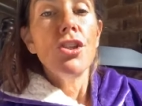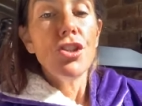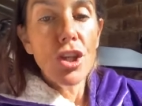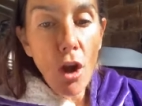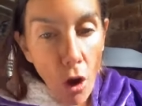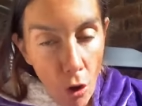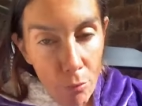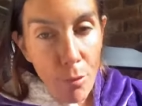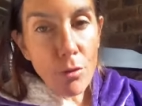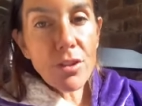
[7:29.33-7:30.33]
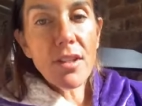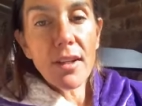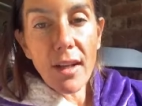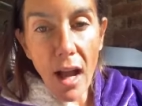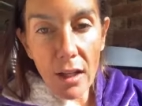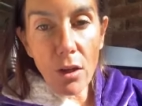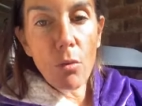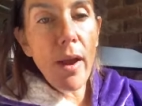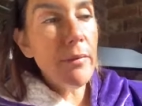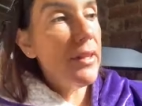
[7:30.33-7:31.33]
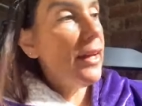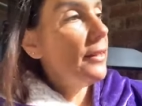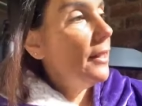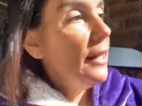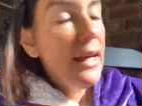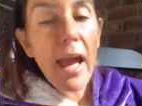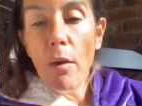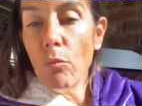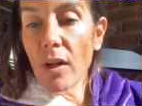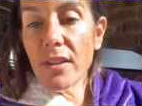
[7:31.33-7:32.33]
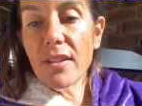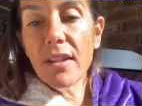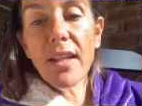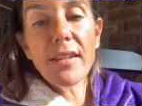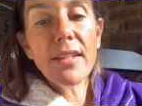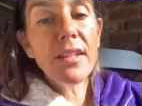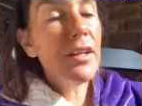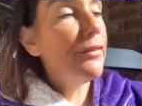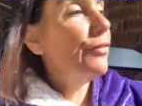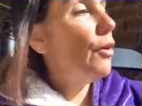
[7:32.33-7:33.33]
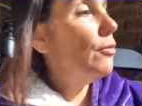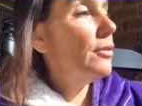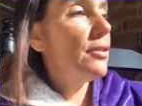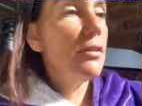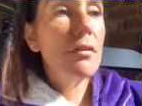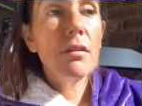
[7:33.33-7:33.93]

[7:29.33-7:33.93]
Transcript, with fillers: She almost got away with it. And what is the lesson here, folks?